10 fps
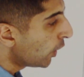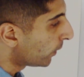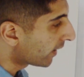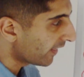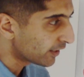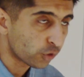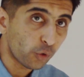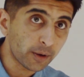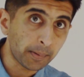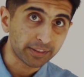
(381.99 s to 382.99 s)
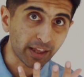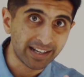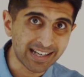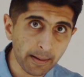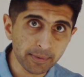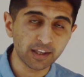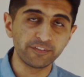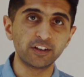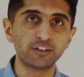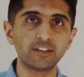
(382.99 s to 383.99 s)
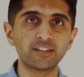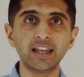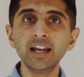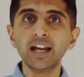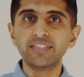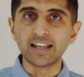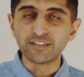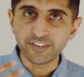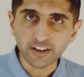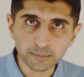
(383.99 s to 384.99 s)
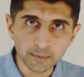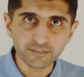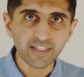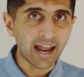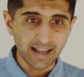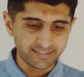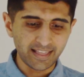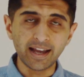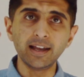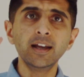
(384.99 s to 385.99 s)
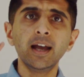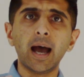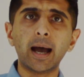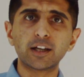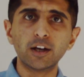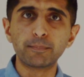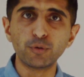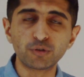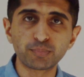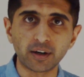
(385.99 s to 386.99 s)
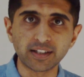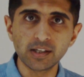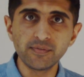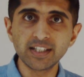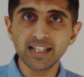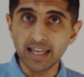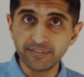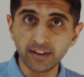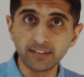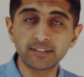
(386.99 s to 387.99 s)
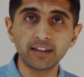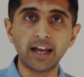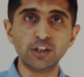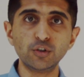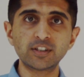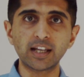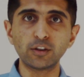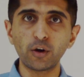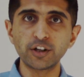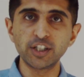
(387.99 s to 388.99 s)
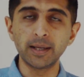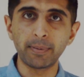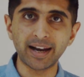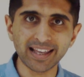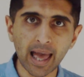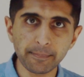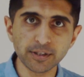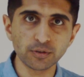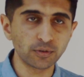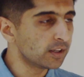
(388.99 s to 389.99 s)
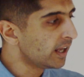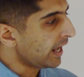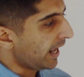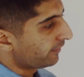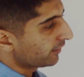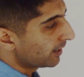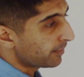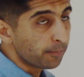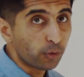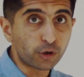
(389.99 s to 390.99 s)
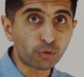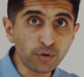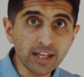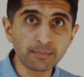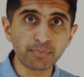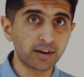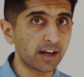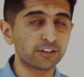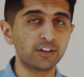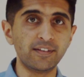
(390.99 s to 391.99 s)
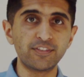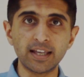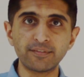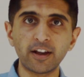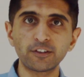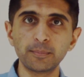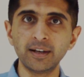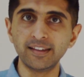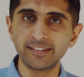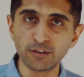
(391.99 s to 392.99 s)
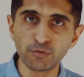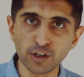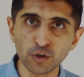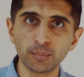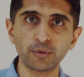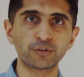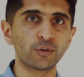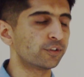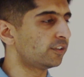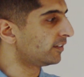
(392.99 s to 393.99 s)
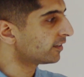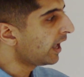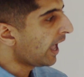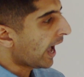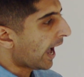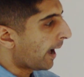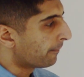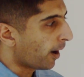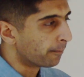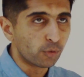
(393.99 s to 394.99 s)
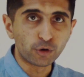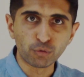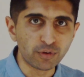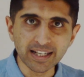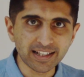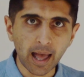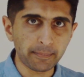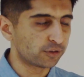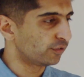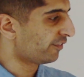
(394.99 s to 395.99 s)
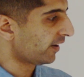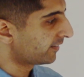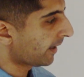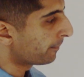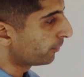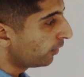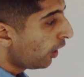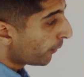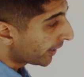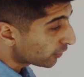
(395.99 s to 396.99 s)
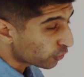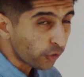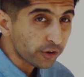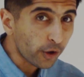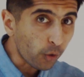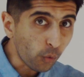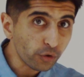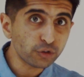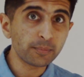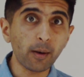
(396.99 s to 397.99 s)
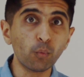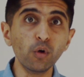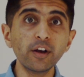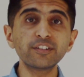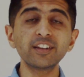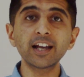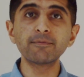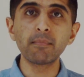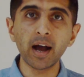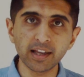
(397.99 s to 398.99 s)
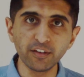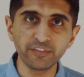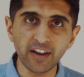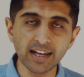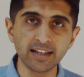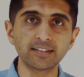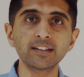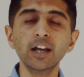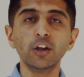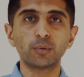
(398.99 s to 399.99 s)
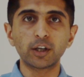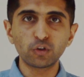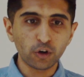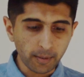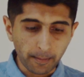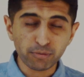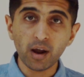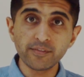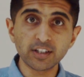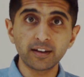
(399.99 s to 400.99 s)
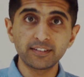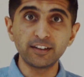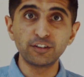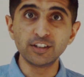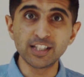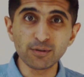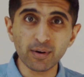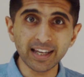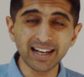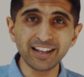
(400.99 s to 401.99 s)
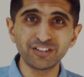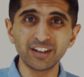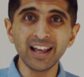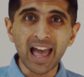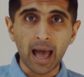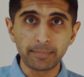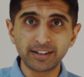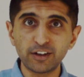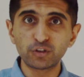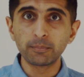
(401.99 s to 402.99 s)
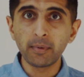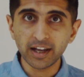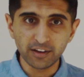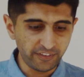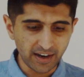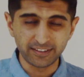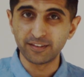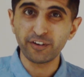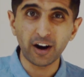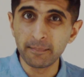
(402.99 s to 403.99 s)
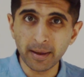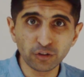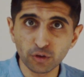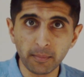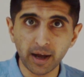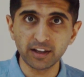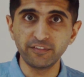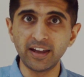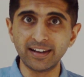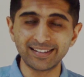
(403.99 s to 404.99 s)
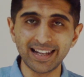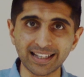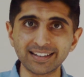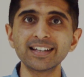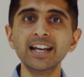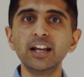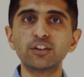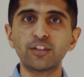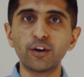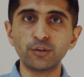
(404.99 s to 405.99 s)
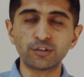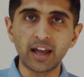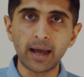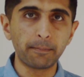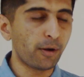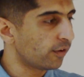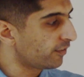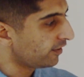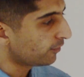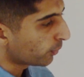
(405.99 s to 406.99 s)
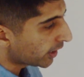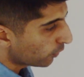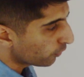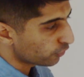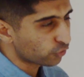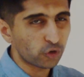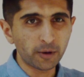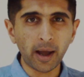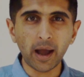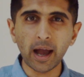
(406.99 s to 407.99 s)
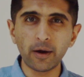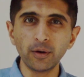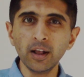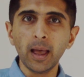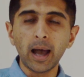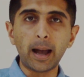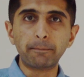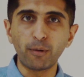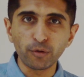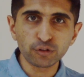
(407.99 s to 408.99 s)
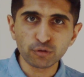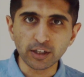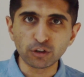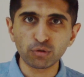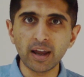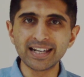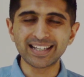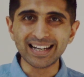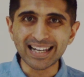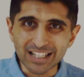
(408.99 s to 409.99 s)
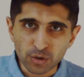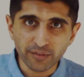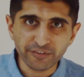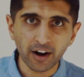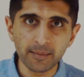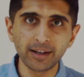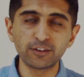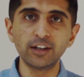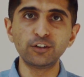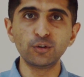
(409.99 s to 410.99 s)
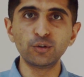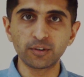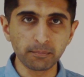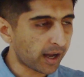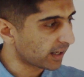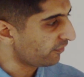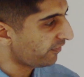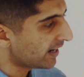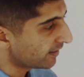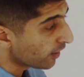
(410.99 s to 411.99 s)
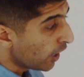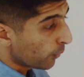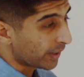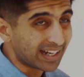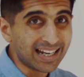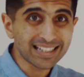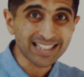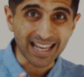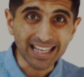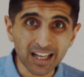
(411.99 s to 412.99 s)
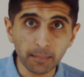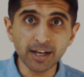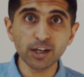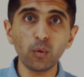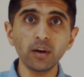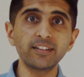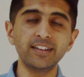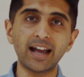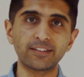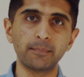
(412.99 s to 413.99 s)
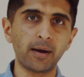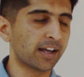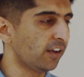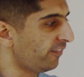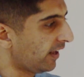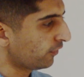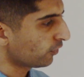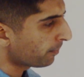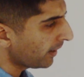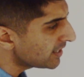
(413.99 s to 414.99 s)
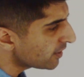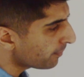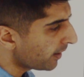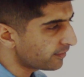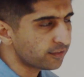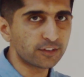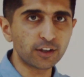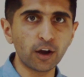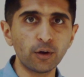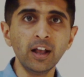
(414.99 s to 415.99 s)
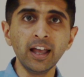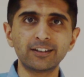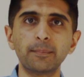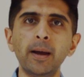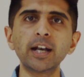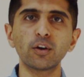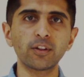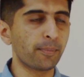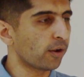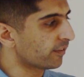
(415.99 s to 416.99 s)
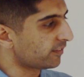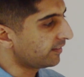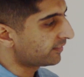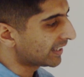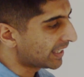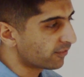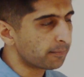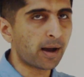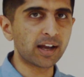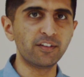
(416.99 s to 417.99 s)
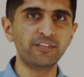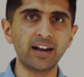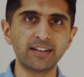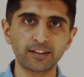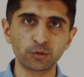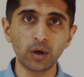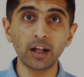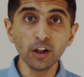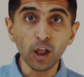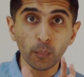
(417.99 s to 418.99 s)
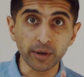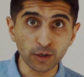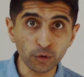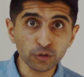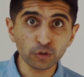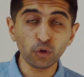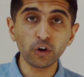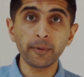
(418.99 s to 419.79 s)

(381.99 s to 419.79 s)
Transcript: We can then talk about dynamic efficiency. The investment of that is that uh, going to boost productivity if it's new technology and better capital? Is it going to be more green production if the investment is in renewable sources um, and more green capital, for example? We can talk, though, also about worsening of market failures. So we could talk about privatization, deregulation, and potential market failures, environmental market failures linked to those uh, policies. We can also talk about how uh, bolstering trade can lead to environmental issues and market failures. We can link to income inequality as a market failure. So, plenty of places to go depending on the policies to given market failures as well. We can also talk